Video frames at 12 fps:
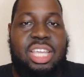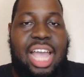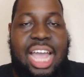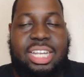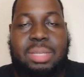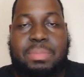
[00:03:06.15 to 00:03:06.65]

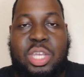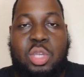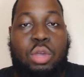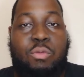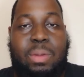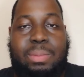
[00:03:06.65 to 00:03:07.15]
Uh, to me,
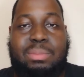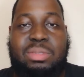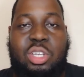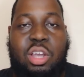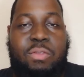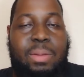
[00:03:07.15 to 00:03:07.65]
you can flip
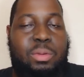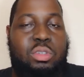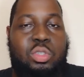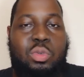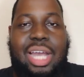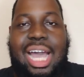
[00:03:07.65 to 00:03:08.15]
them. You can flip
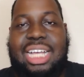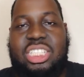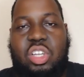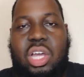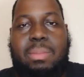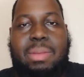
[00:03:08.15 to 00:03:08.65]
those two guys.
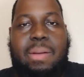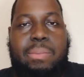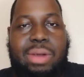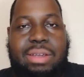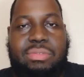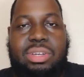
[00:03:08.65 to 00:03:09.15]
It's all
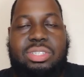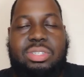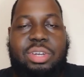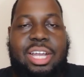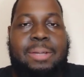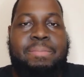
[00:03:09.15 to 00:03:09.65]
about preference.
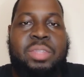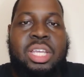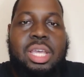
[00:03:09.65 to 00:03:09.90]
Okay.